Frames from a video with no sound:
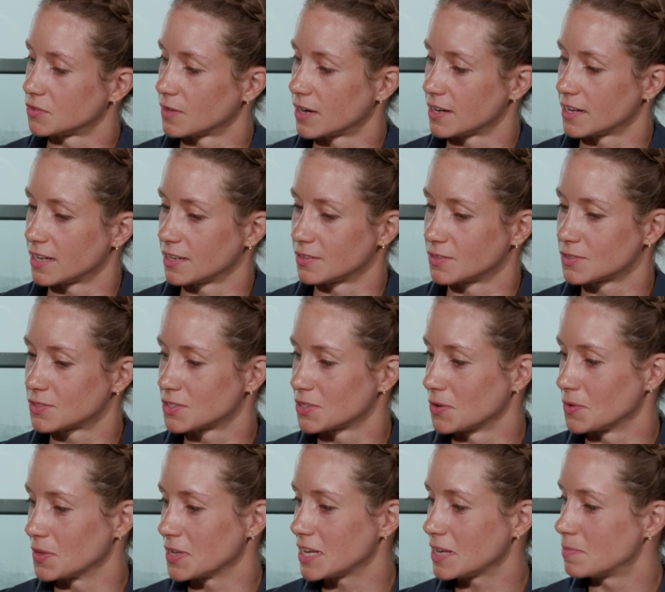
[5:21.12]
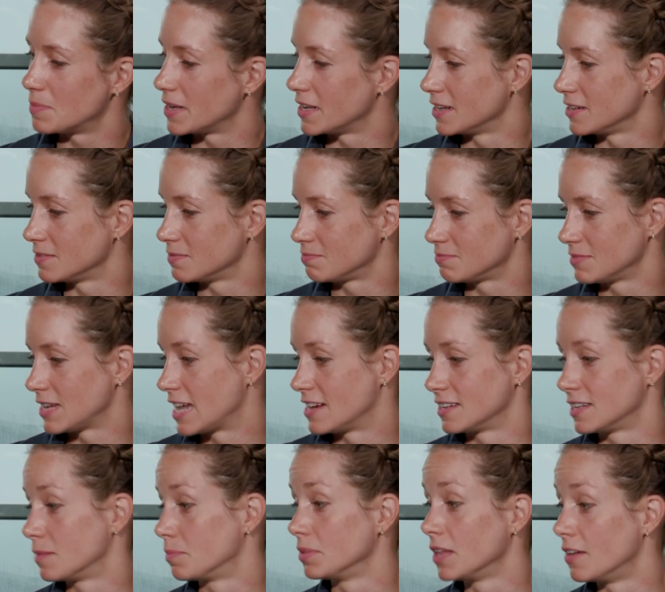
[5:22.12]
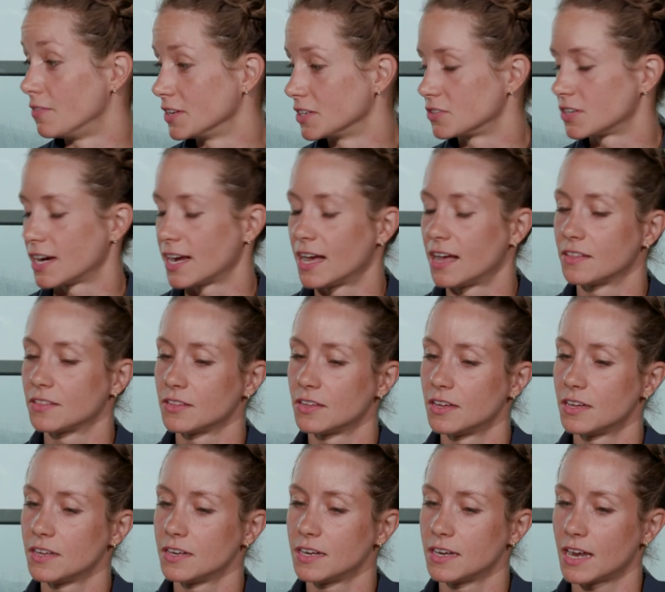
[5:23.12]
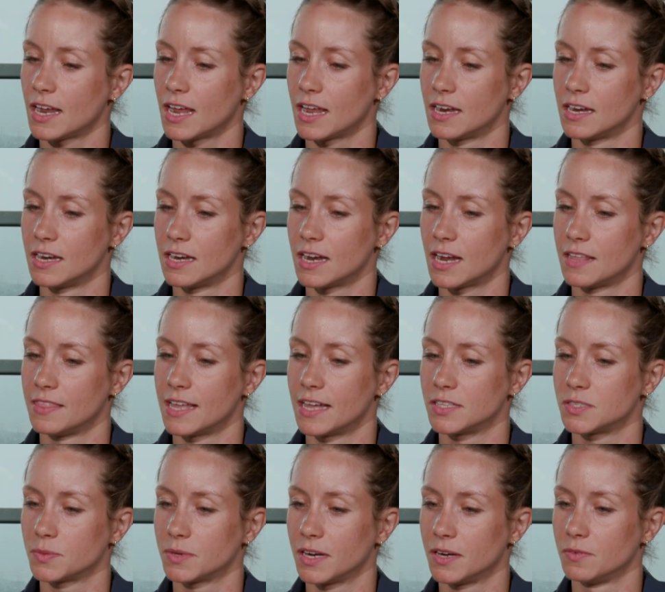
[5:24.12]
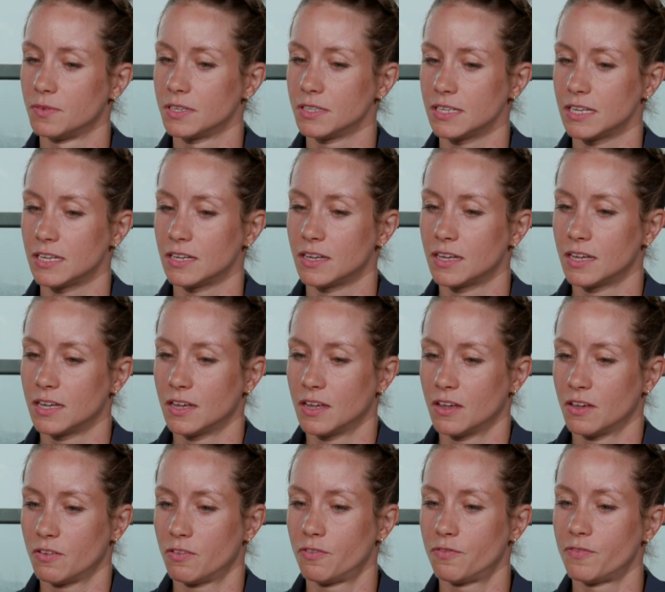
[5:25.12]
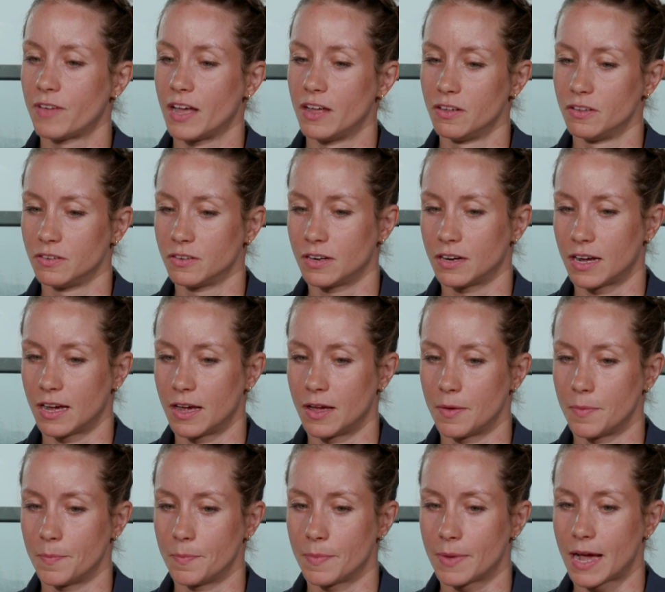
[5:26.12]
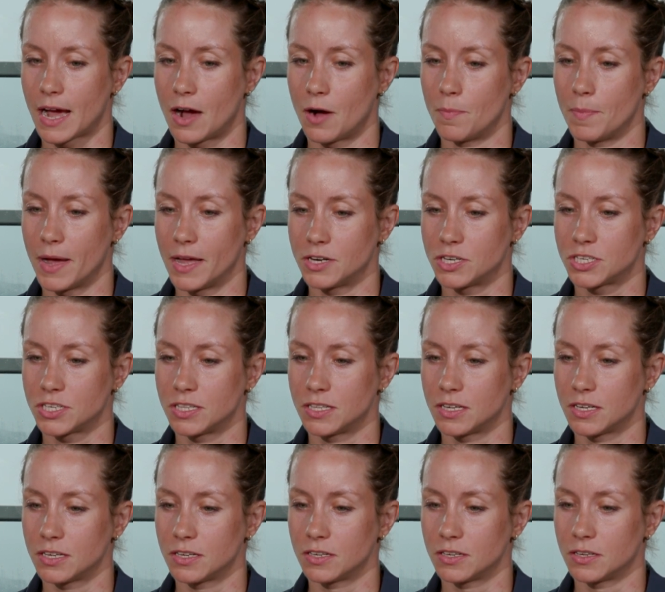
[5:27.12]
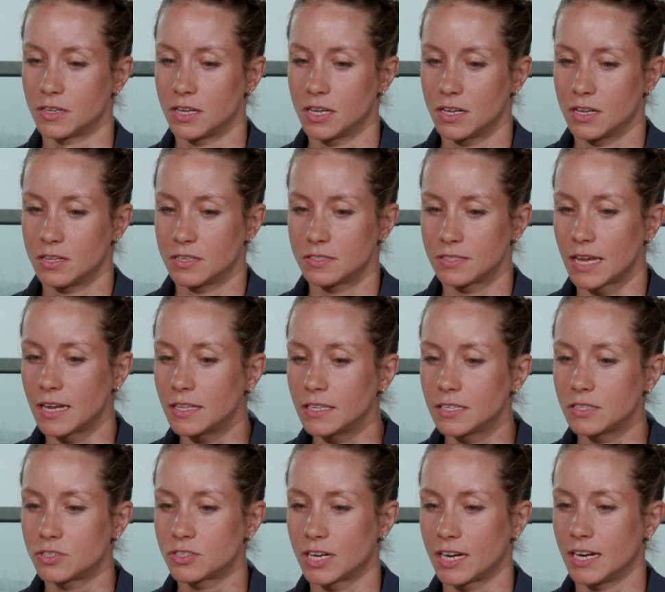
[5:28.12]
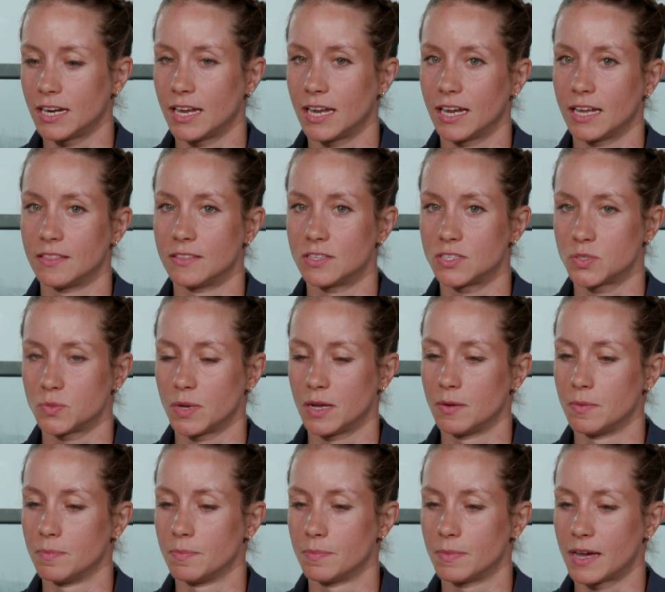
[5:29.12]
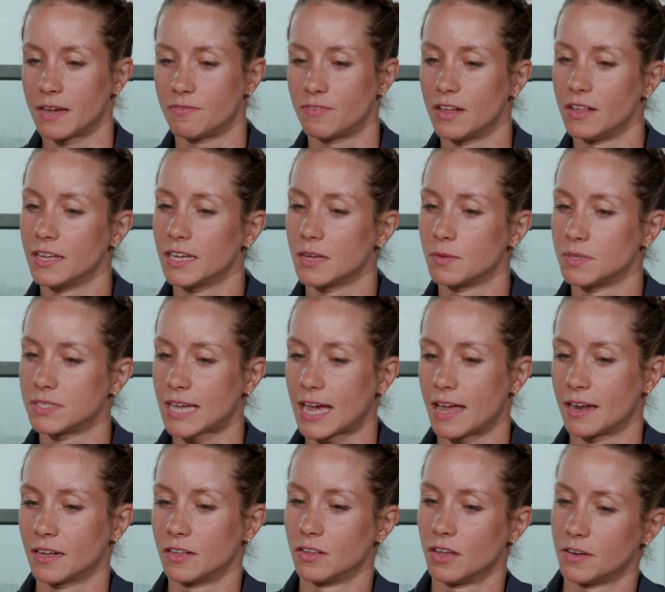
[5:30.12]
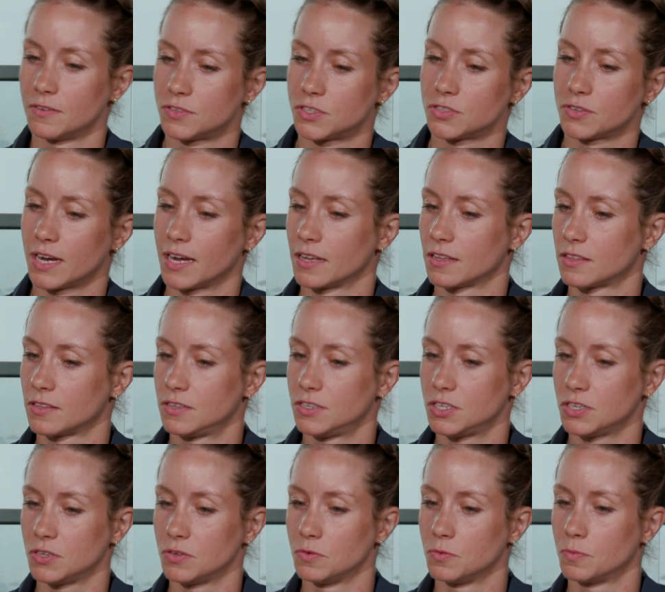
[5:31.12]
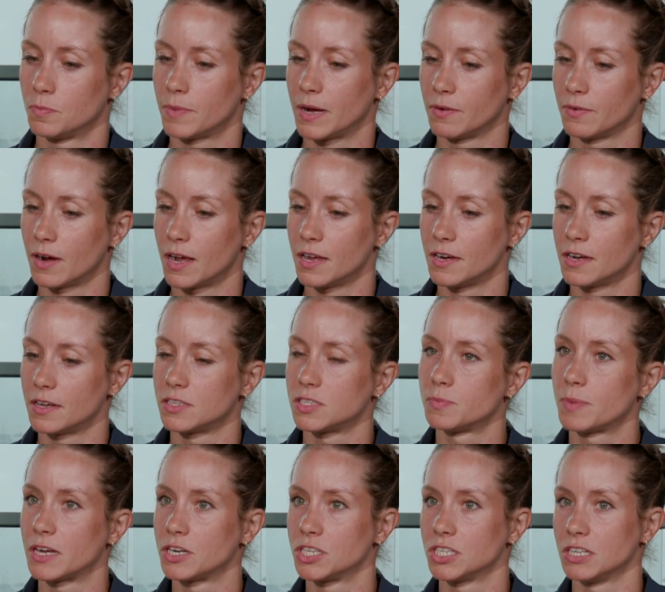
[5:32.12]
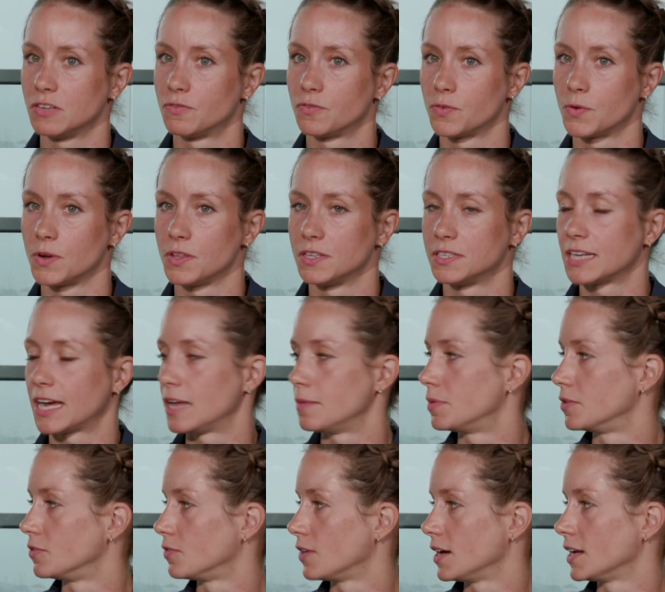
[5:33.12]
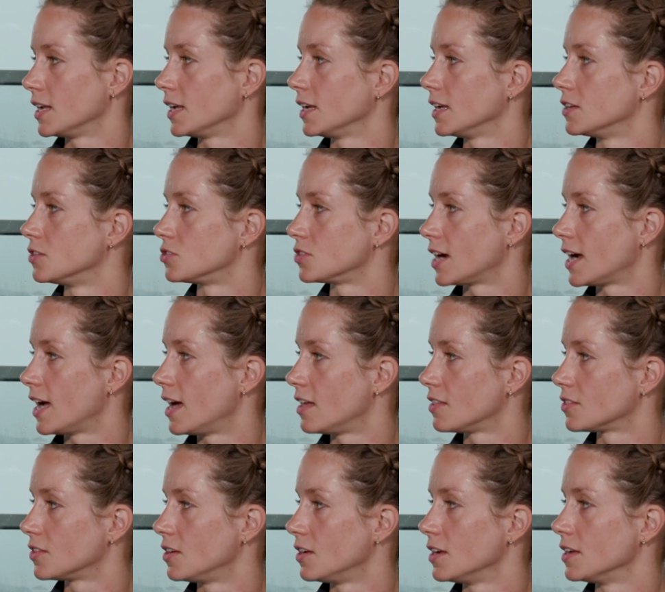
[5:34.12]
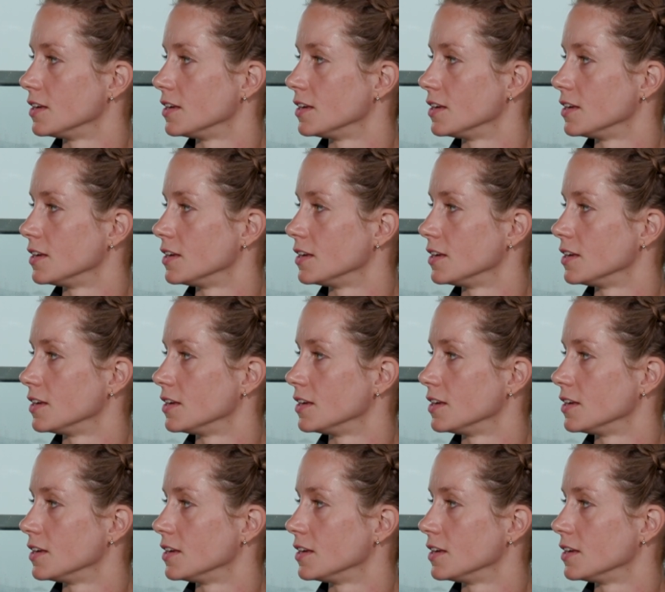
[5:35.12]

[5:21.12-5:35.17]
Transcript: running slowly, but ended up loving triathlon, and that's when I really felt how much the cycling training and the swim, I felt like it was adding a lot of strength to my run, especially for the type of running in triathlon.